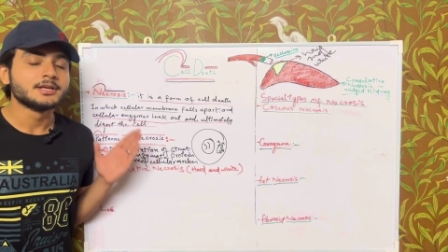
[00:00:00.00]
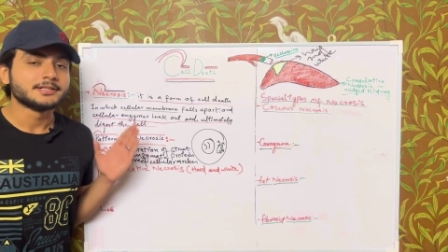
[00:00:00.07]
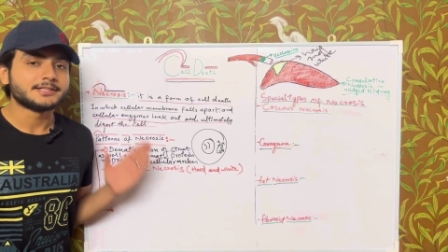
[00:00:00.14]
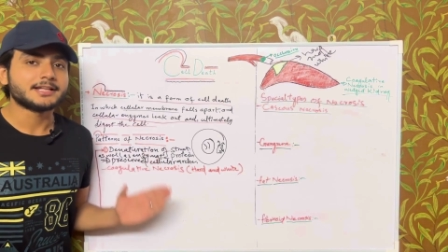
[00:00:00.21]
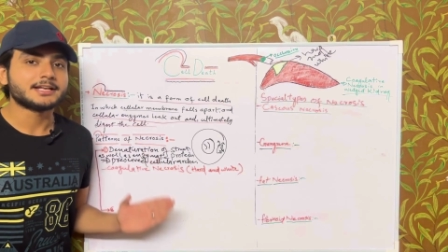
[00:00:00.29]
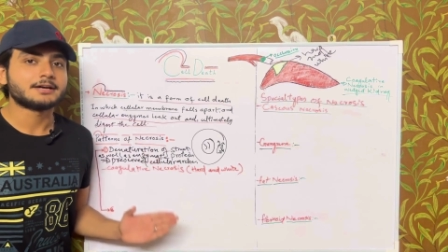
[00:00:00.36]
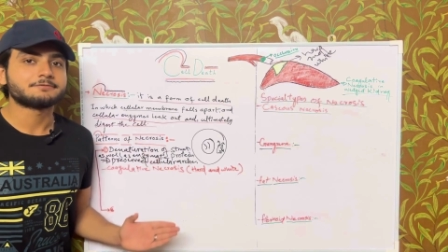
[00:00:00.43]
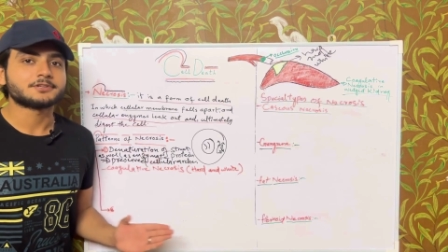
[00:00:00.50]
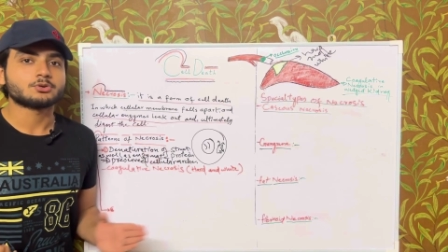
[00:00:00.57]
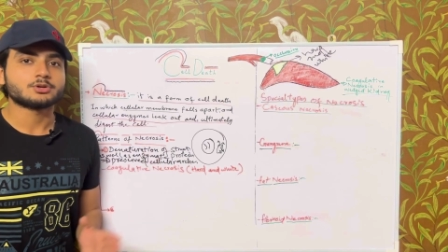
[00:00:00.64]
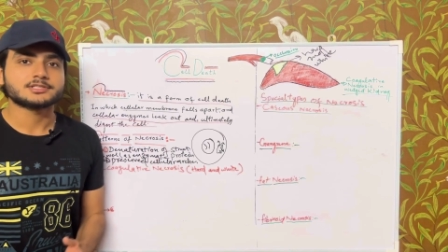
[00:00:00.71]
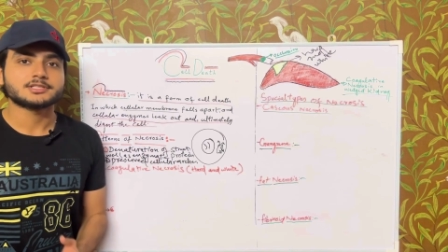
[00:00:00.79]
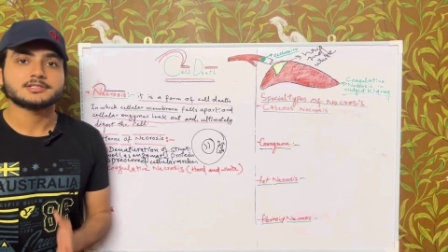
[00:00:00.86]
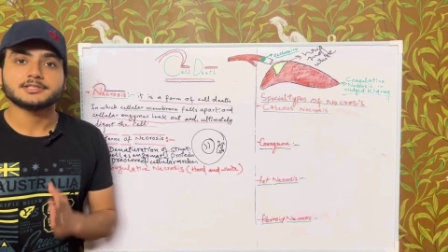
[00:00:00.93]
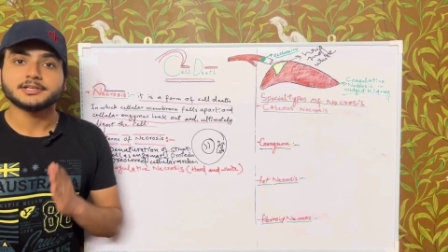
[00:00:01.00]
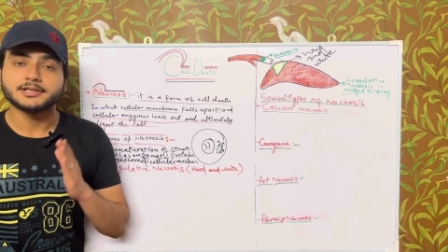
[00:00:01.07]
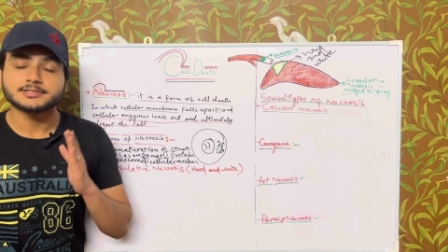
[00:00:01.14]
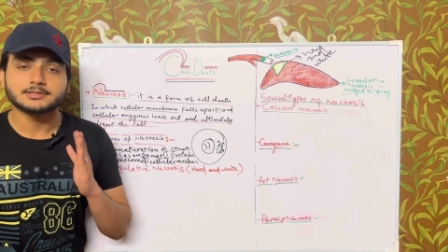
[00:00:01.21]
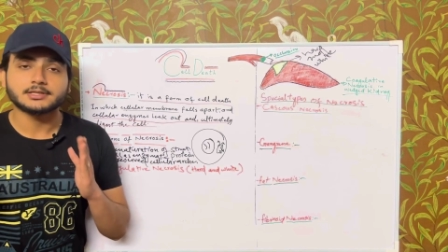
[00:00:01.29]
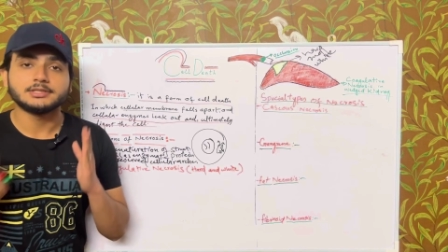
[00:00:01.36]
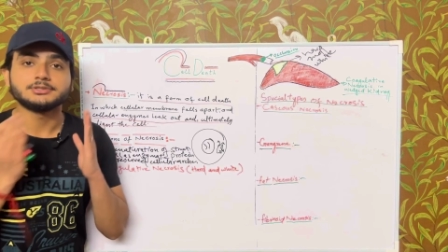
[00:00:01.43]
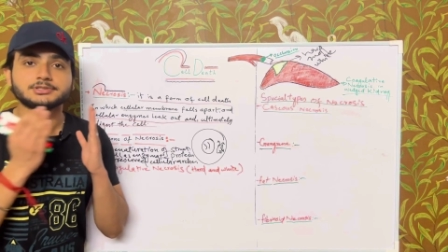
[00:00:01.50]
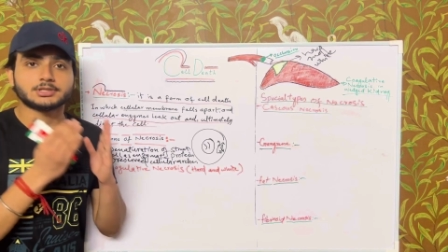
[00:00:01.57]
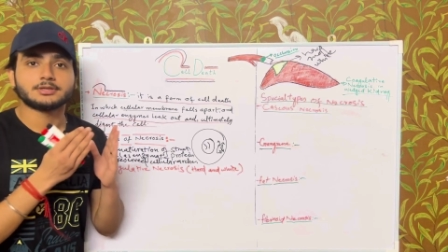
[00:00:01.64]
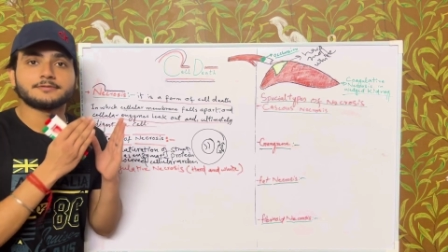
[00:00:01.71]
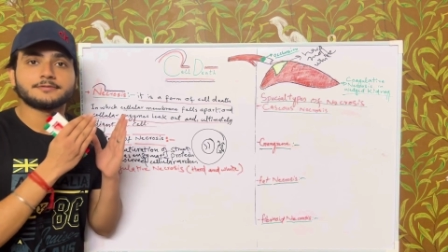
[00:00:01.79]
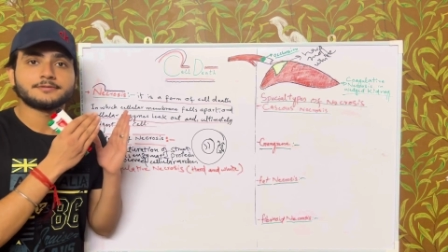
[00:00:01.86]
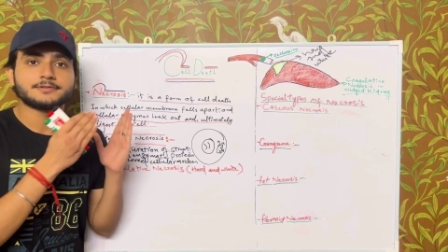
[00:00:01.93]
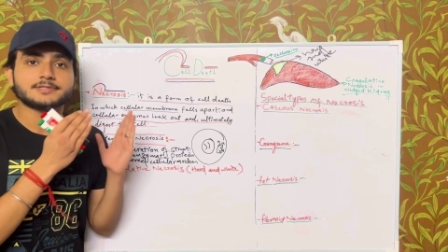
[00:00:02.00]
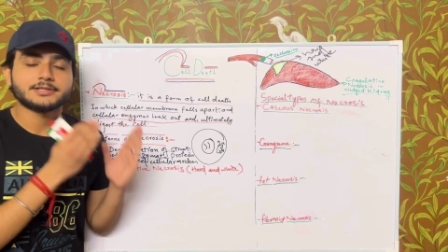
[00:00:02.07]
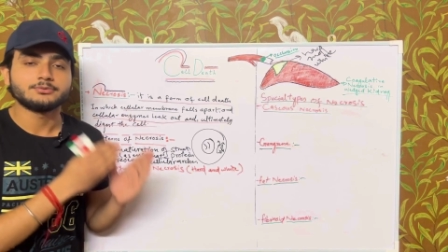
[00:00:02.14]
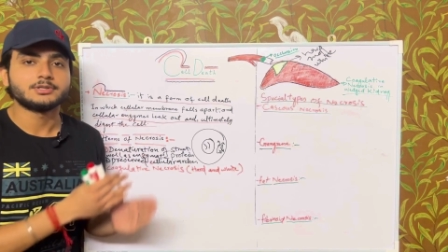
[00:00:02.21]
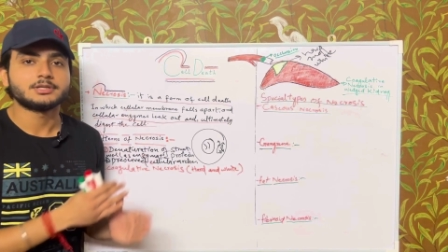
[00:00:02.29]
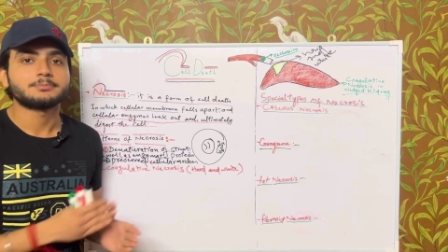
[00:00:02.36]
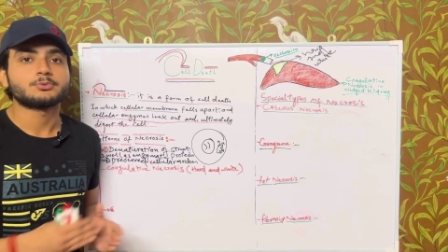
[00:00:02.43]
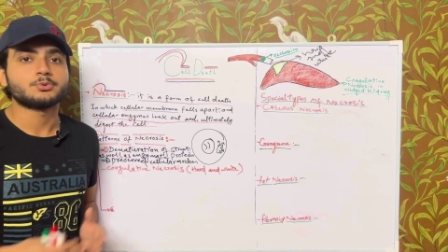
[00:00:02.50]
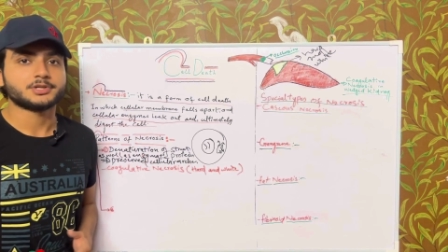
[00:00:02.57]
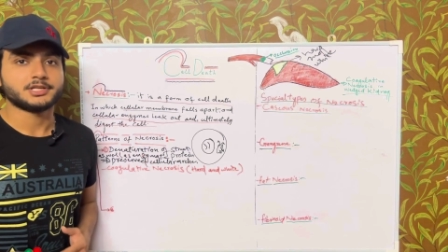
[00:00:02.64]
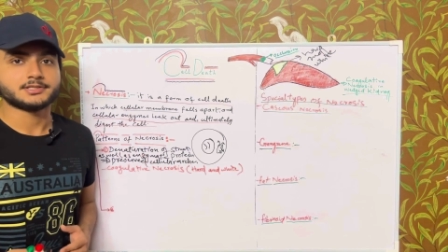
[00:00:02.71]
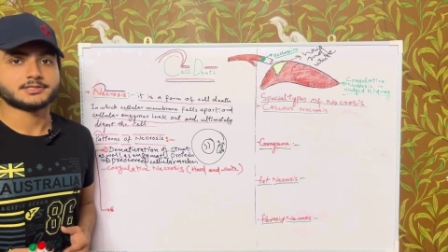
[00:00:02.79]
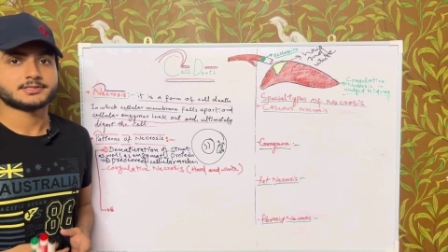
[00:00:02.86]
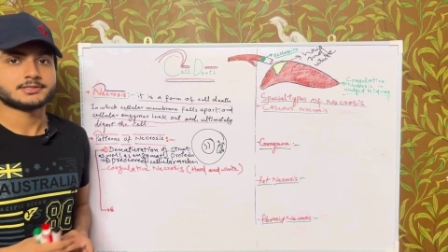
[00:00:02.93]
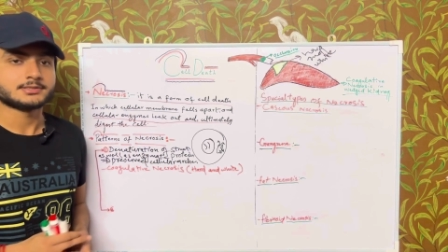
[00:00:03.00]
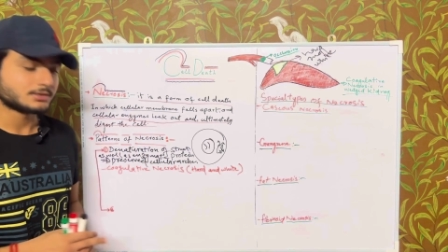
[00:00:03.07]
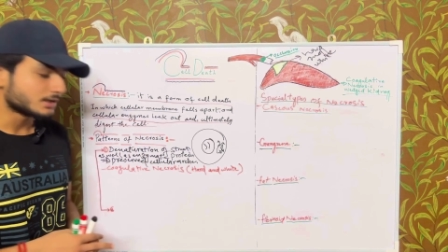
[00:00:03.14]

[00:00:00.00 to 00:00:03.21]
then after causes the dissolution of cellular proteins.